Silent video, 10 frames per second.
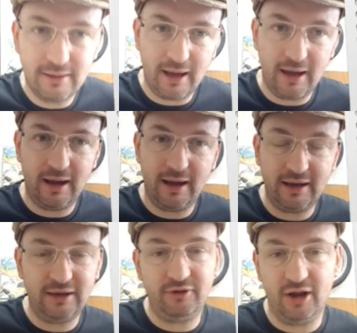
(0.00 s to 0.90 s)
And
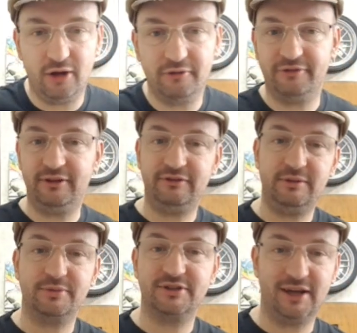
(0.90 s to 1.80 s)
anything over
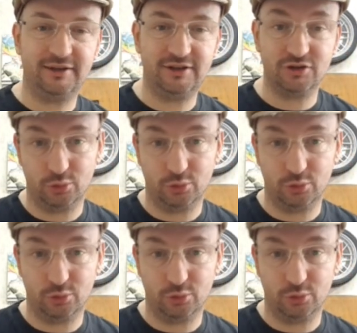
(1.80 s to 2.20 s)
50% is